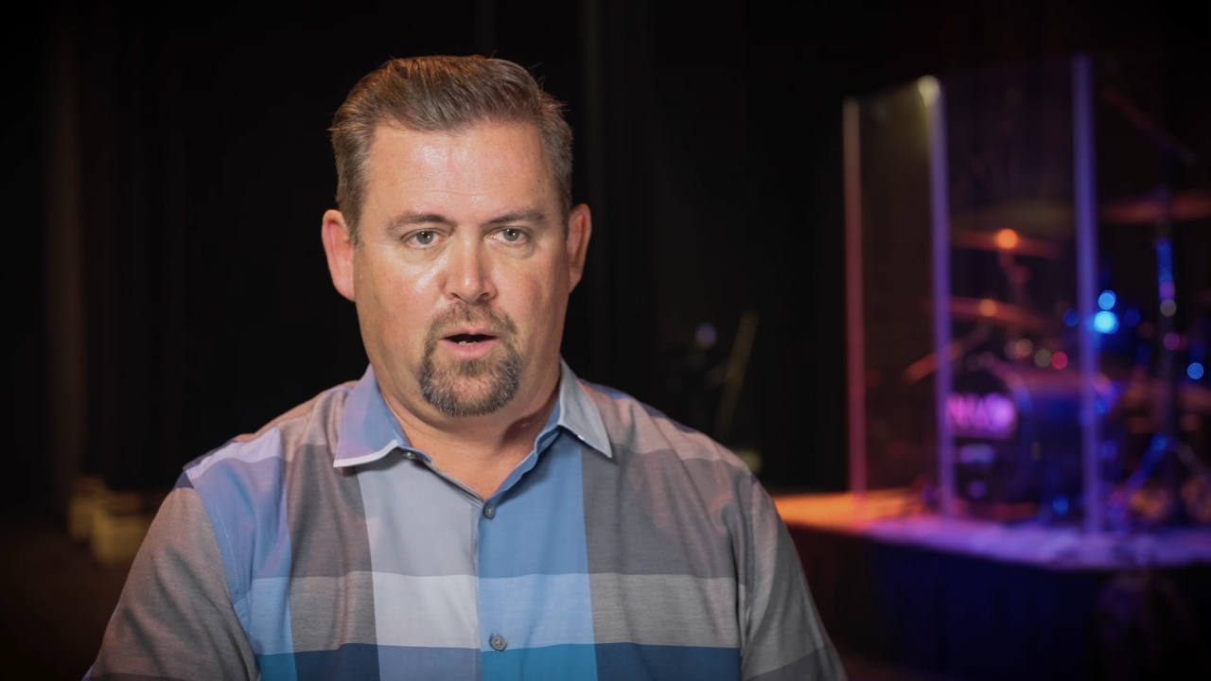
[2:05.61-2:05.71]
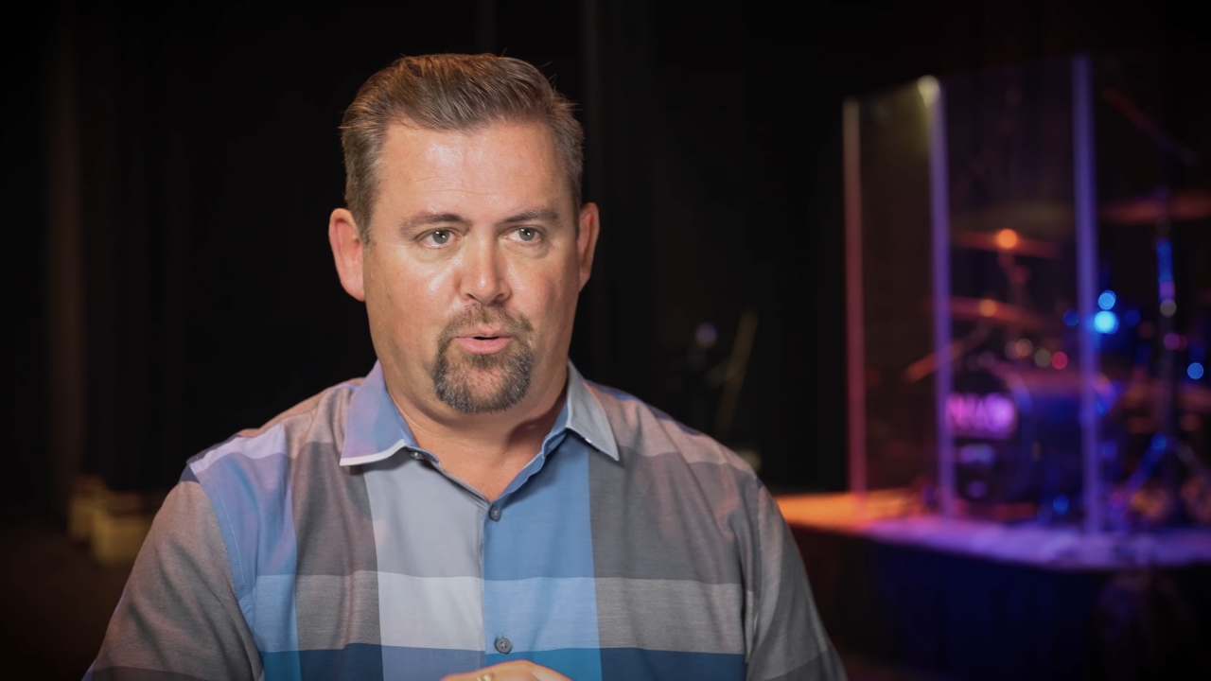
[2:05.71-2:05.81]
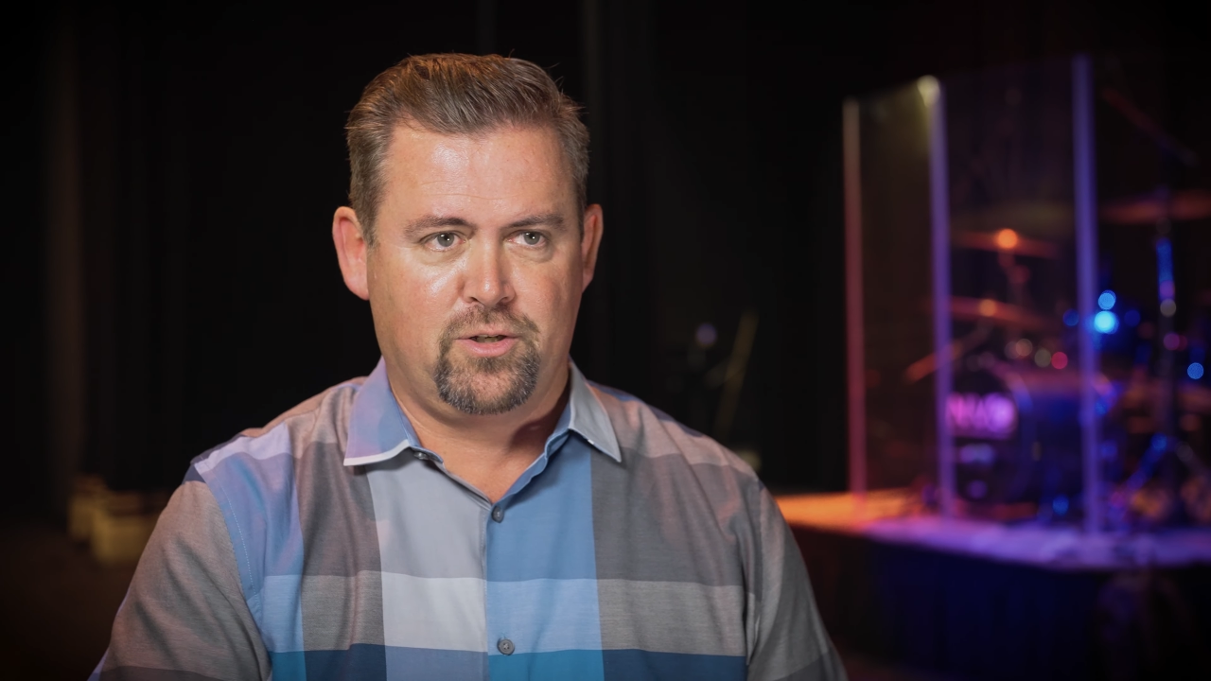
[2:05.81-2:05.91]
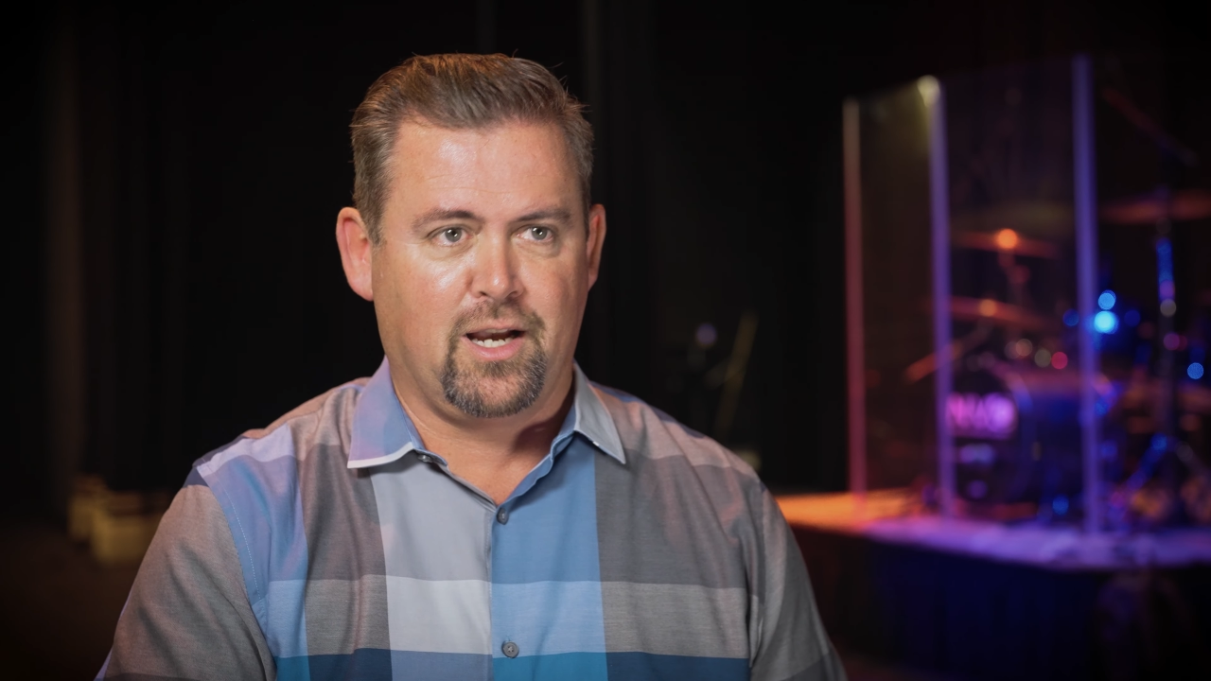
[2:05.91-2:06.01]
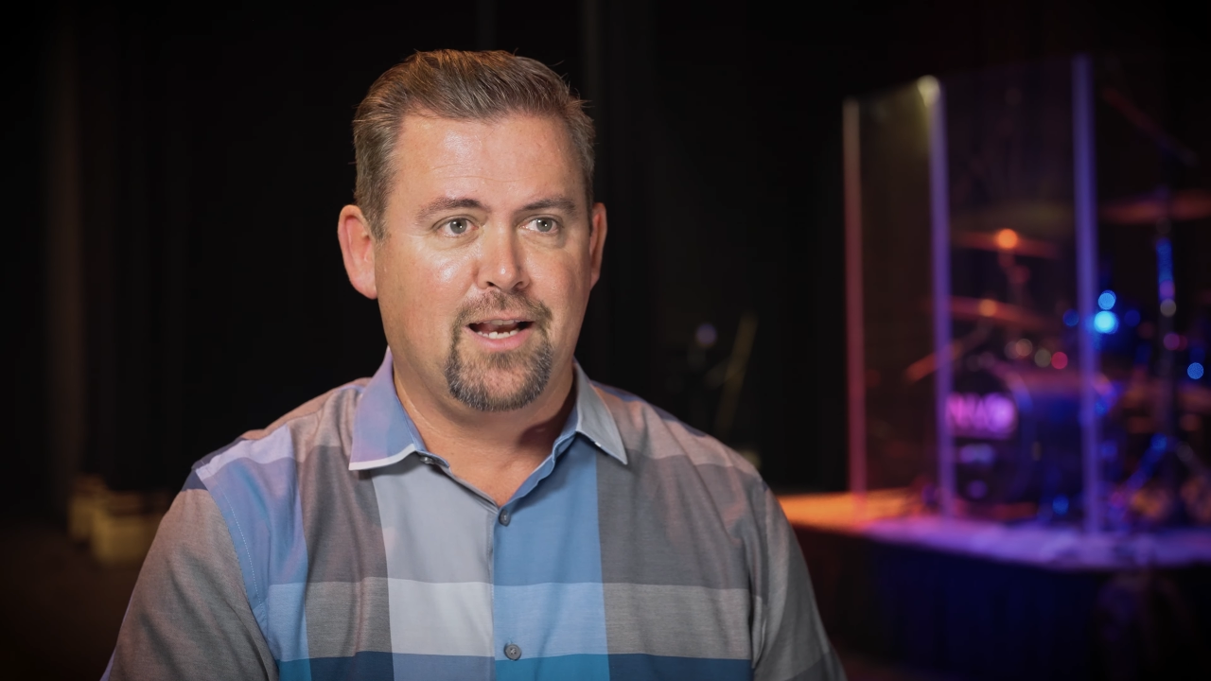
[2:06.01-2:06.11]

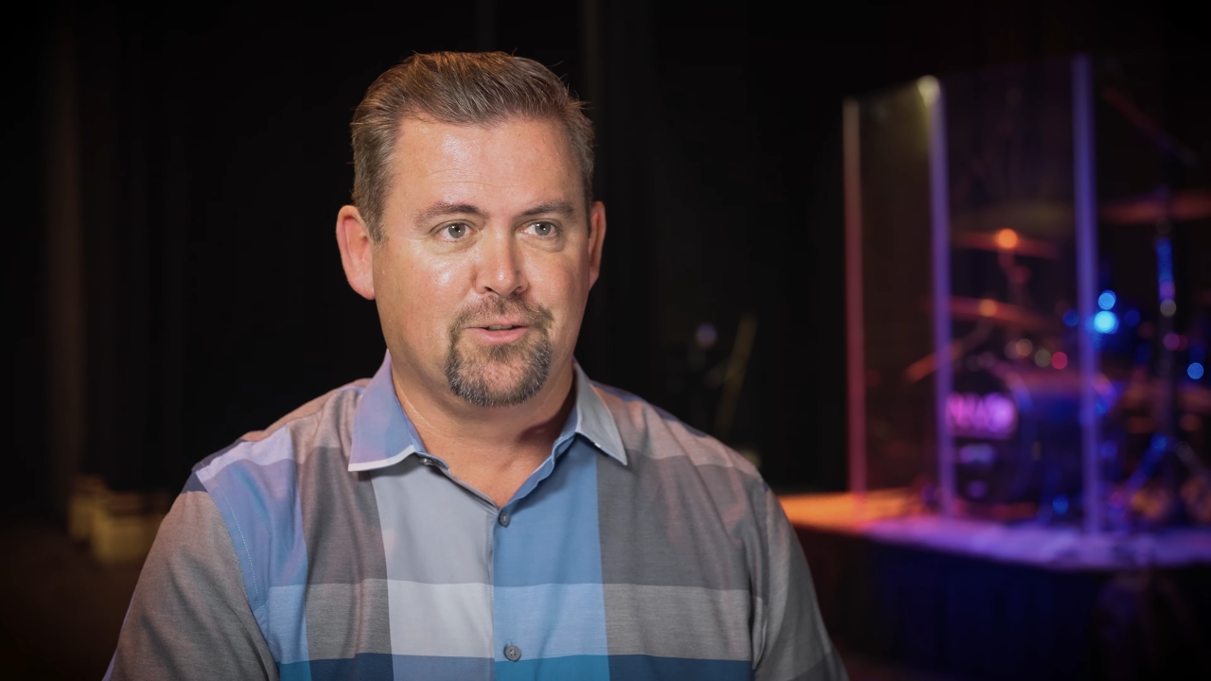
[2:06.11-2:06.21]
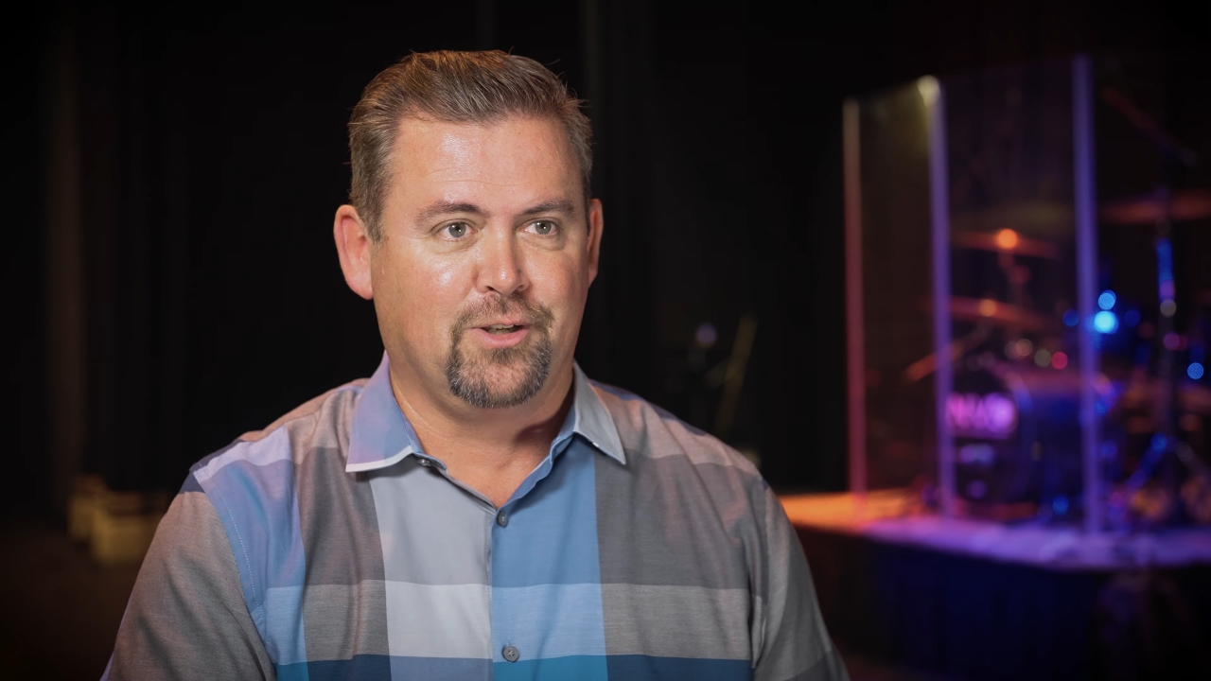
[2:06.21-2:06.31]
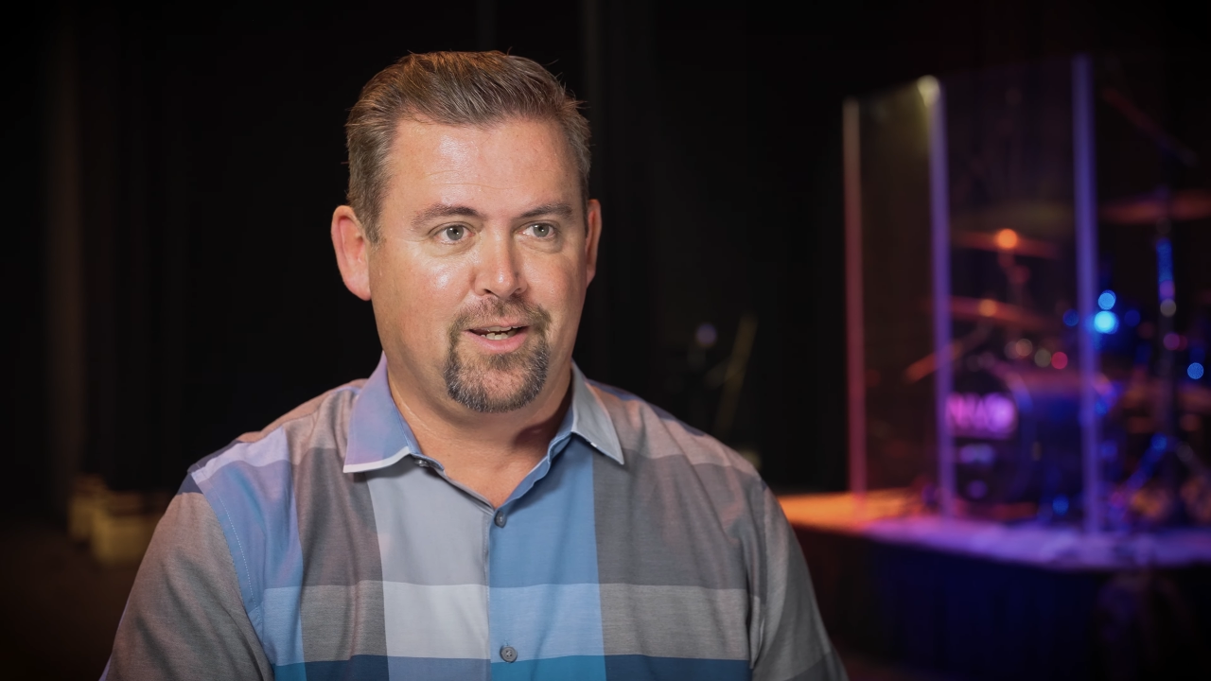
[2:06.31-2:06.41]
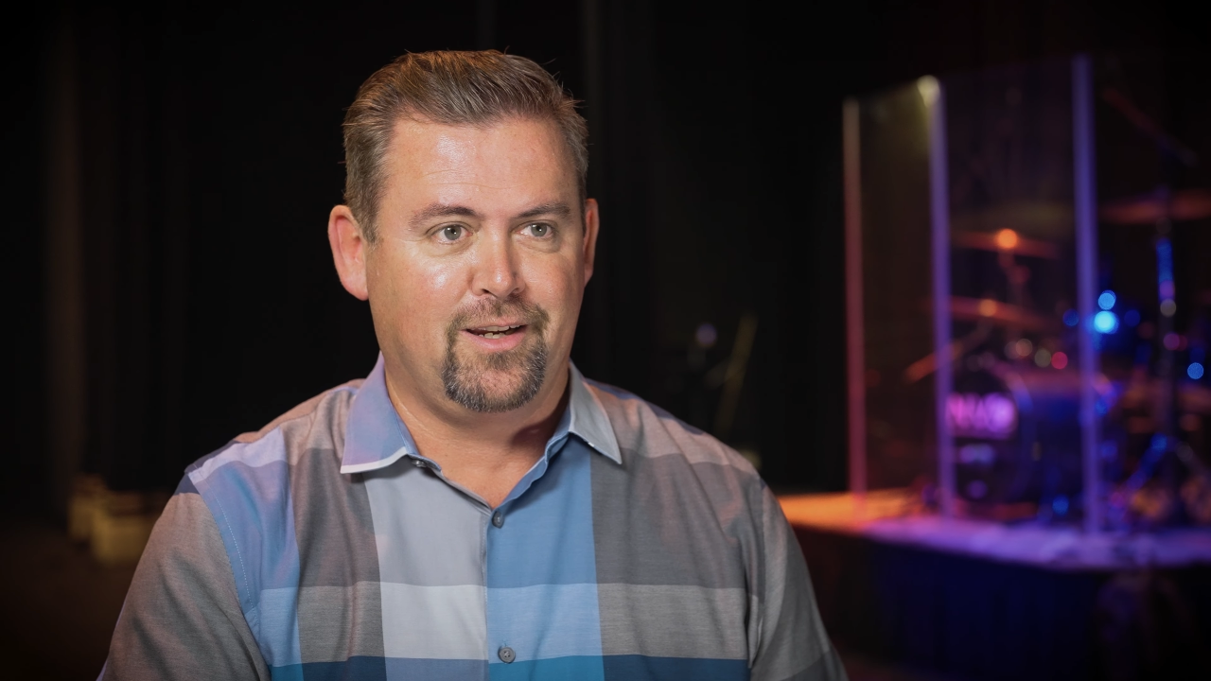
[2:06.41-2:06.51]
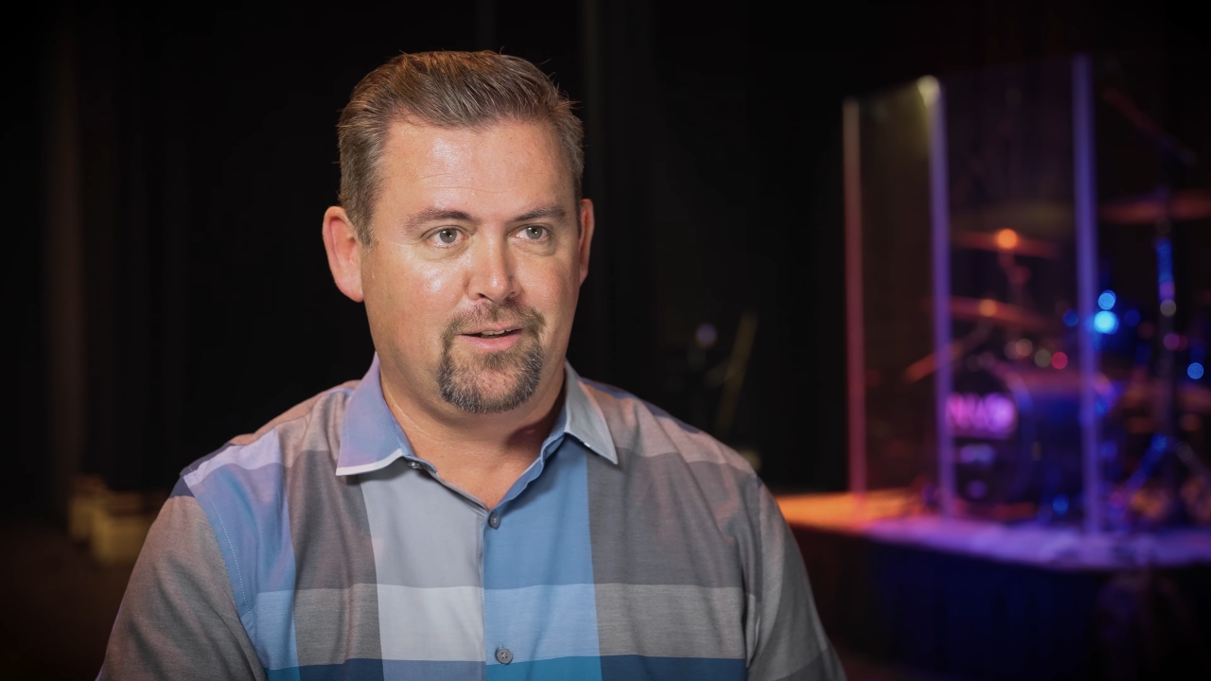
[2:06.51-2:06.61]

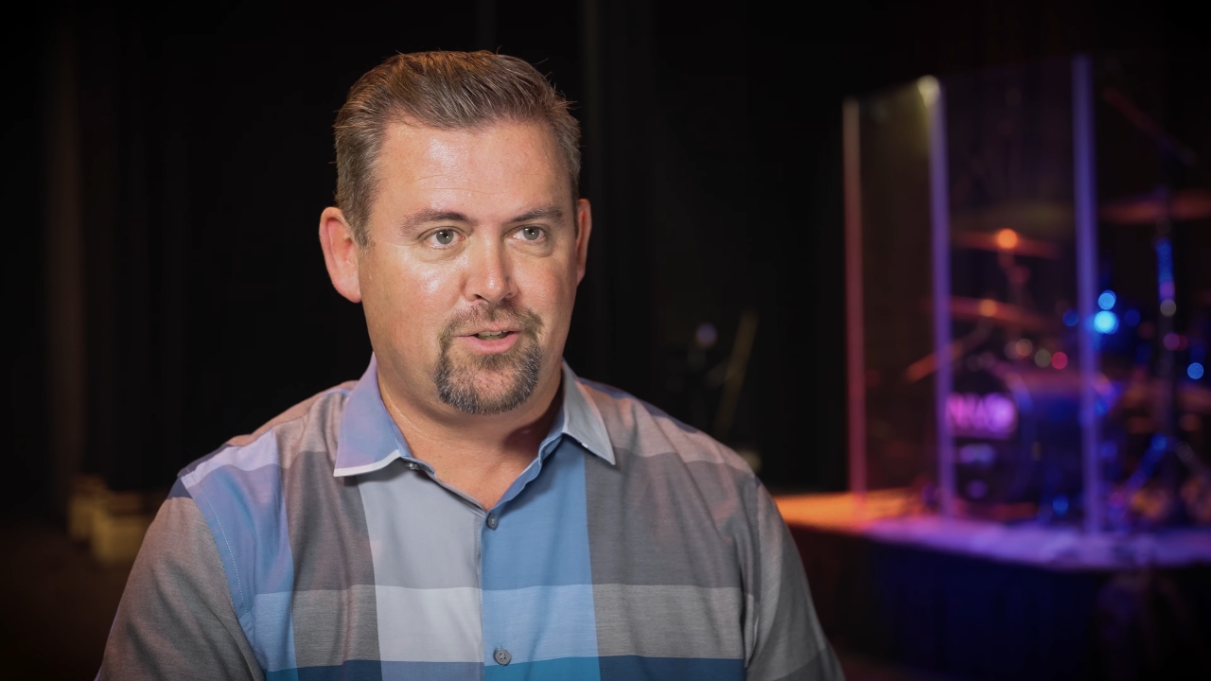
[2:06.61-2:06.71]
precisely